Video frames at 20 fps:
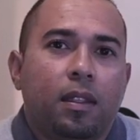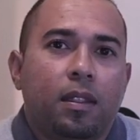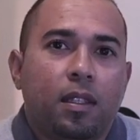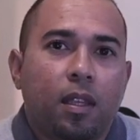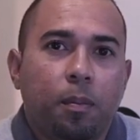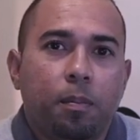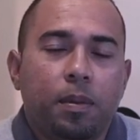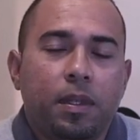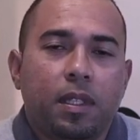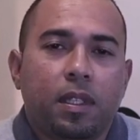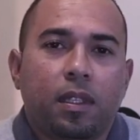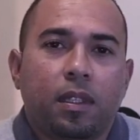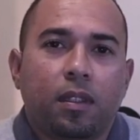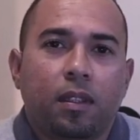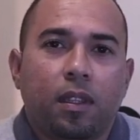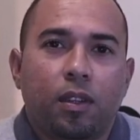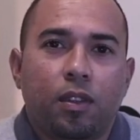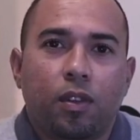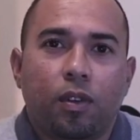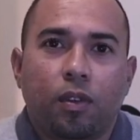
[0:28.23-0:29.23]
tips
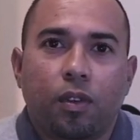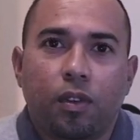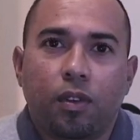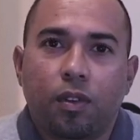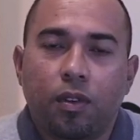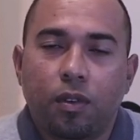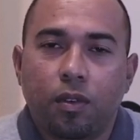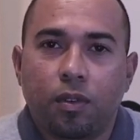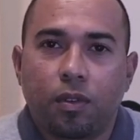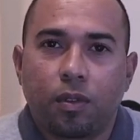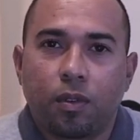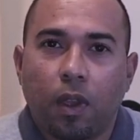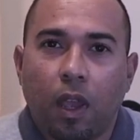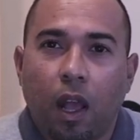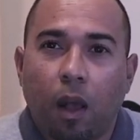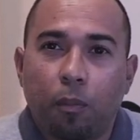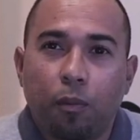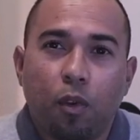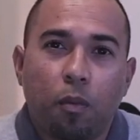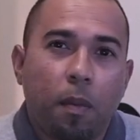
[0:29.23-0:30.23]
that you could use to
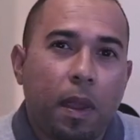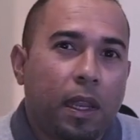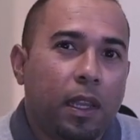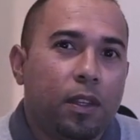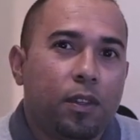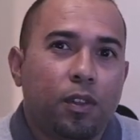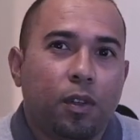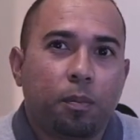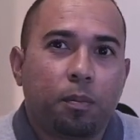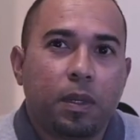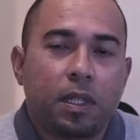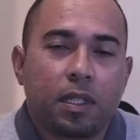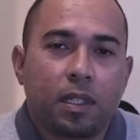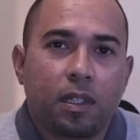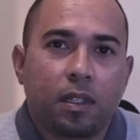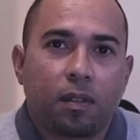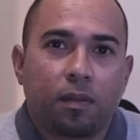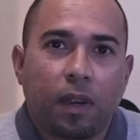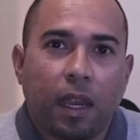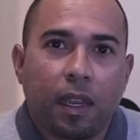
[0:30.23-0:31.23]
help you manage your
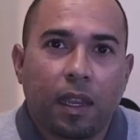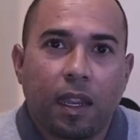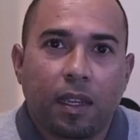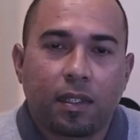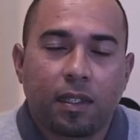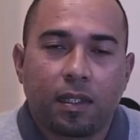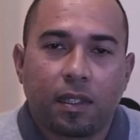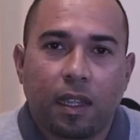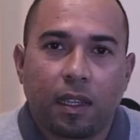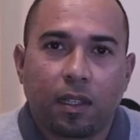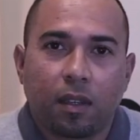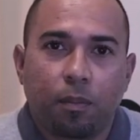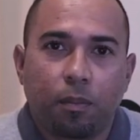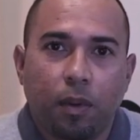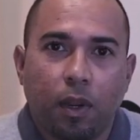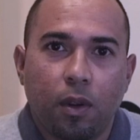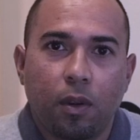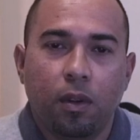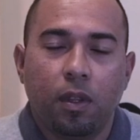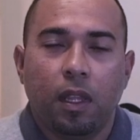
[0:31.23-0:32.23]
business finances like a
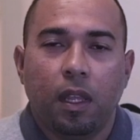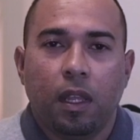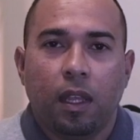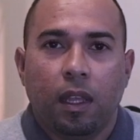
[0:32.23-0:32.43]
pro.